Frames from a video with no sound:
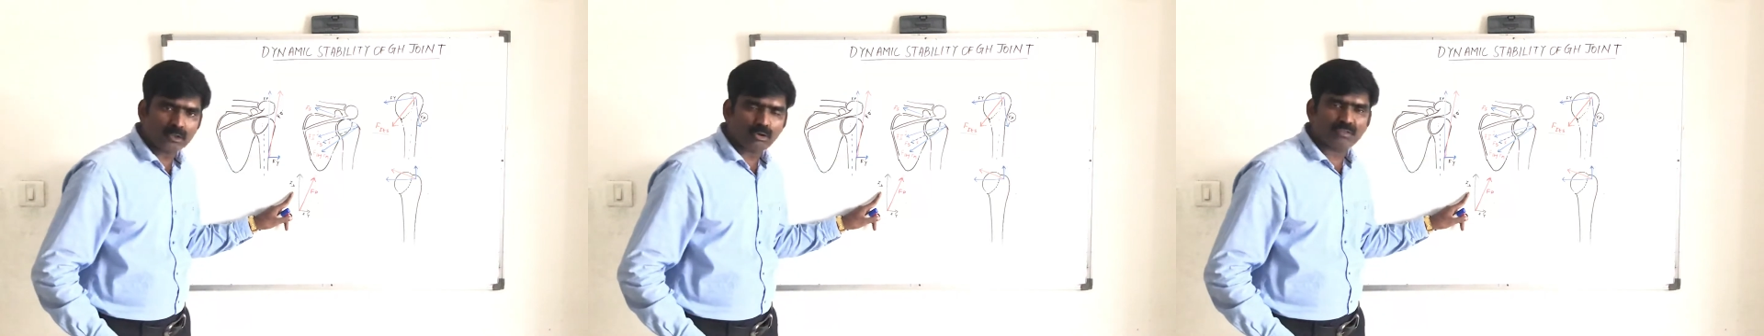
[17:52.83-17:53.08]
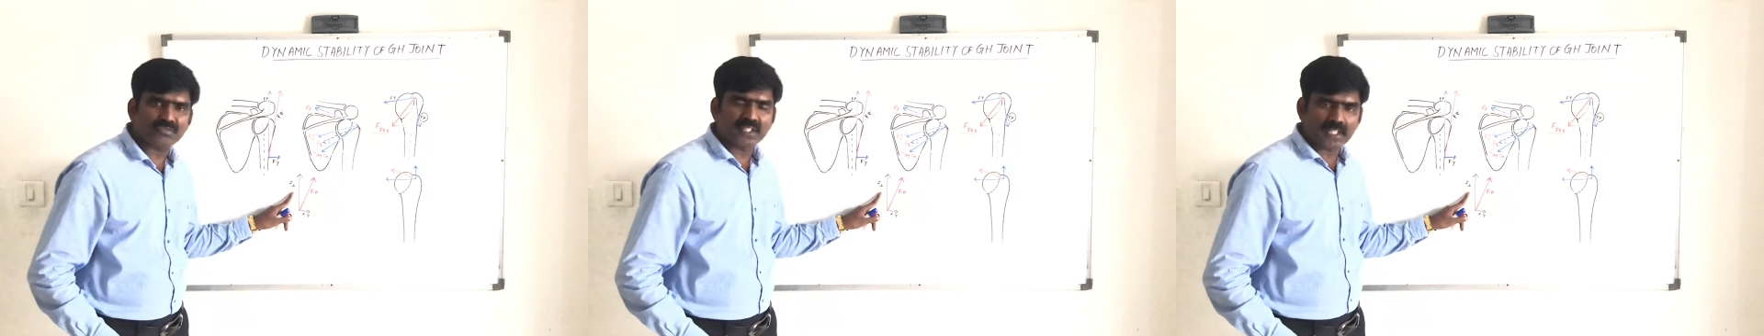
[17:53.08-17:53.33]

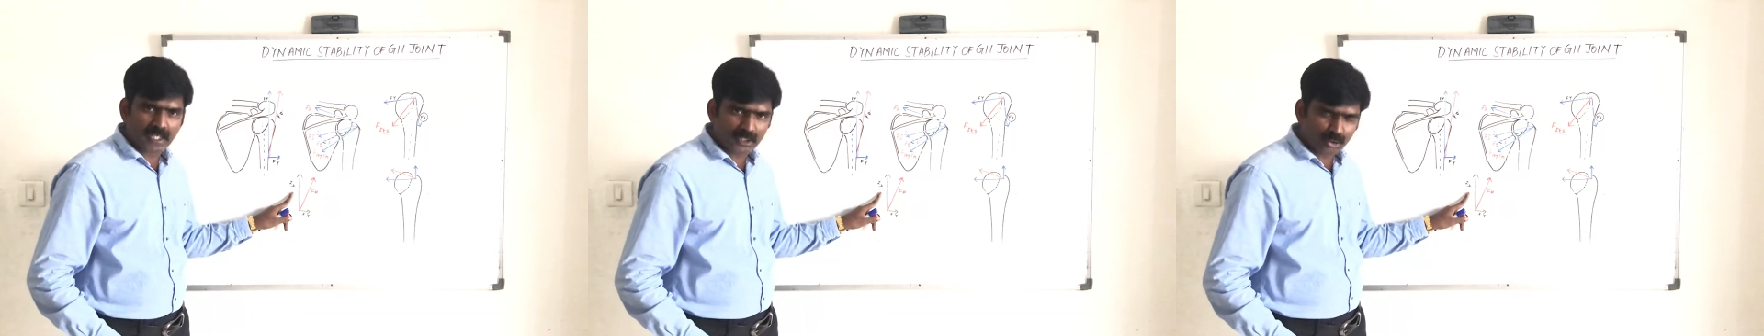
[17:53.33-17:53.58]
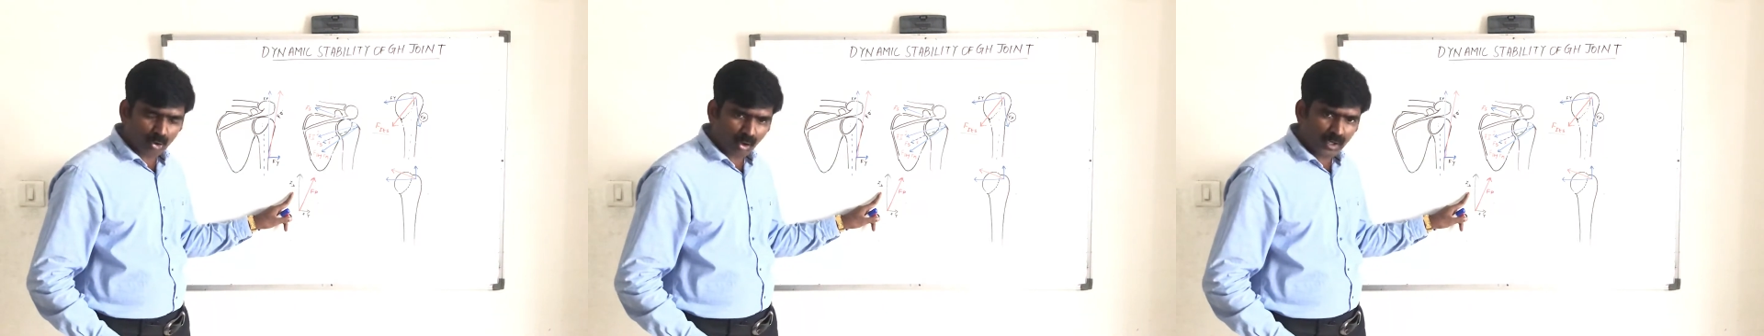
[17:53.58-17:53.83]
of the
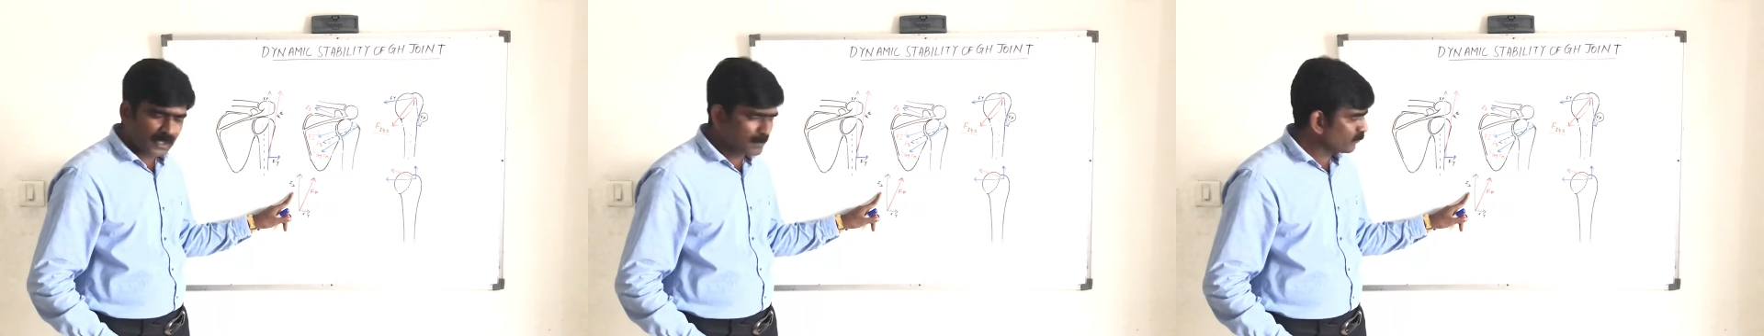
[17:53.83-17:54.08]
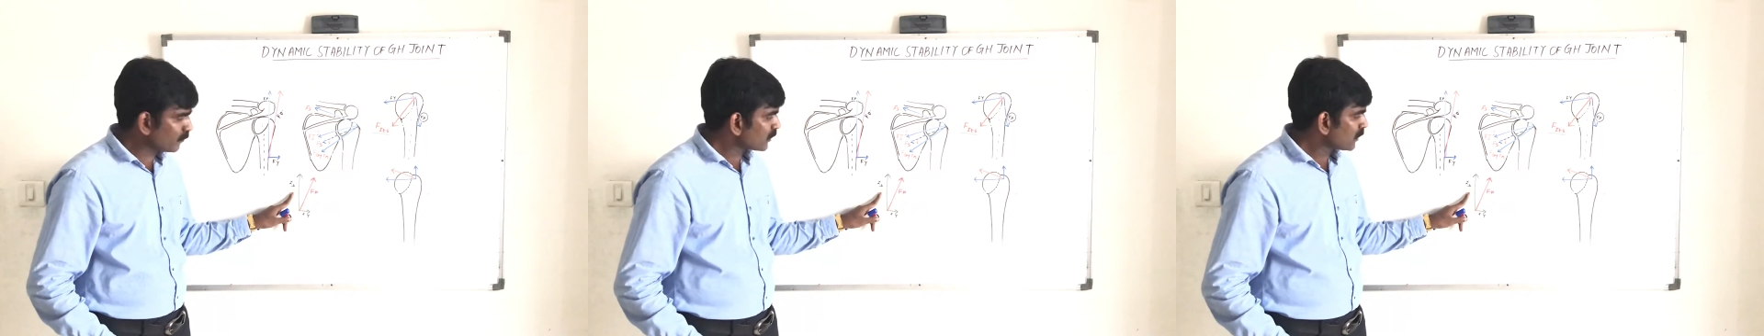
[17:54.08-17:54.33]
deltoid,
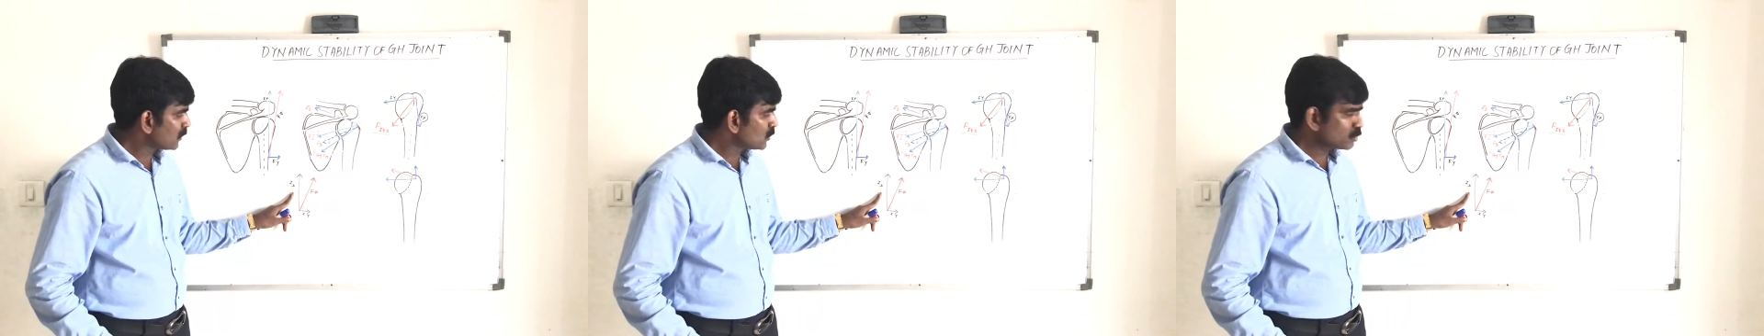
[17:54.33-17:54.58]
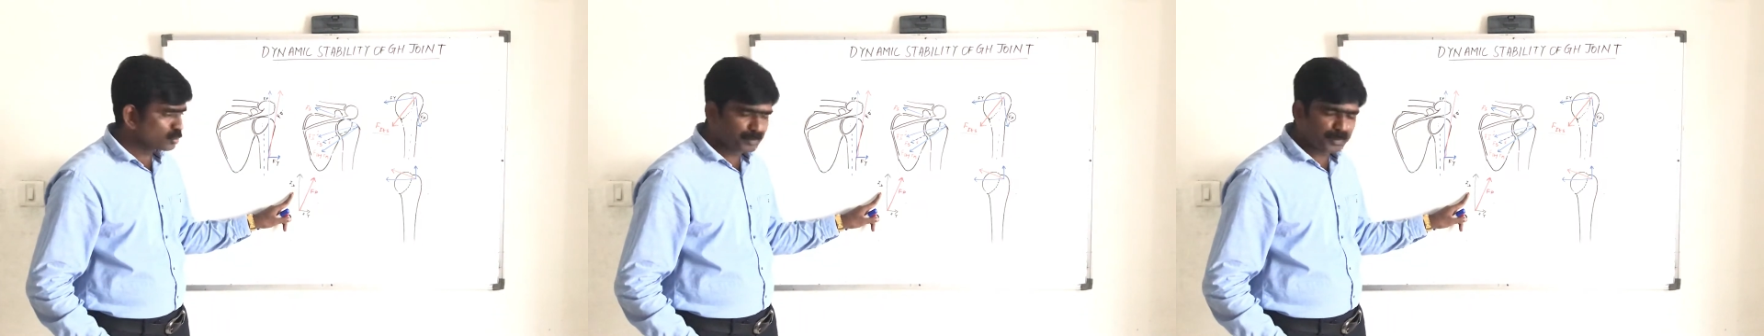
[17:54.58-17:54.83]

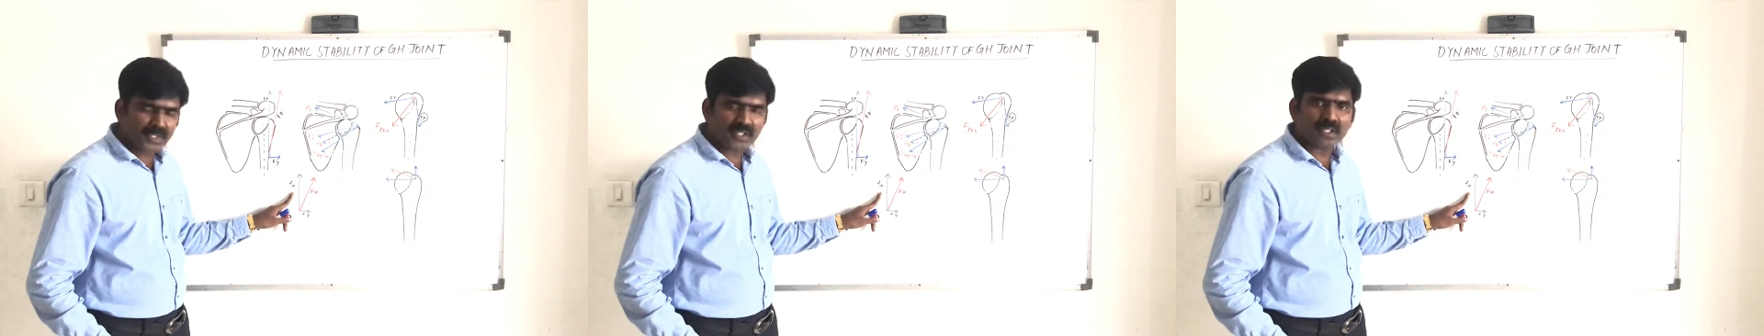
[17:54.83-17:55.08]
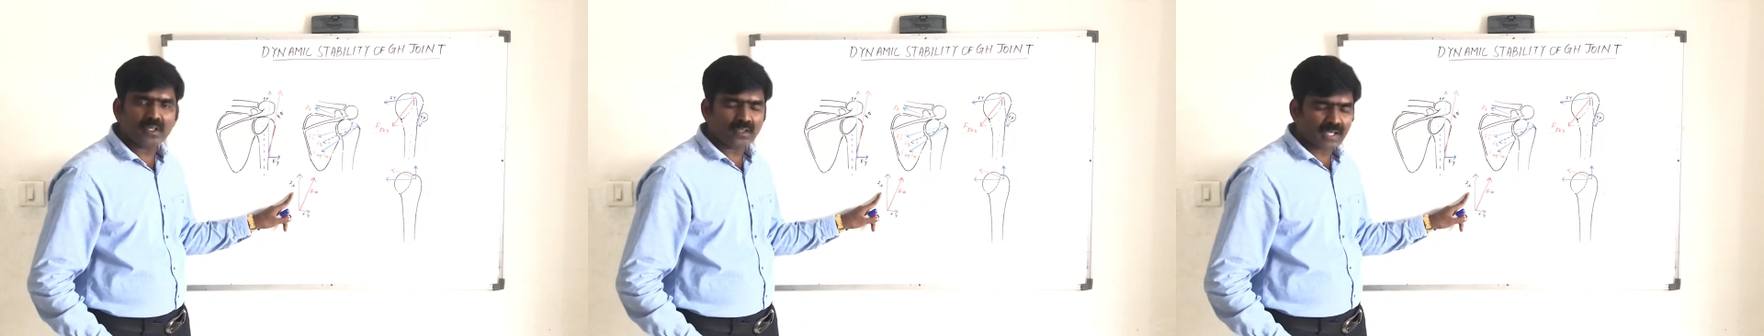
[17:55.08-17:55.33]
superior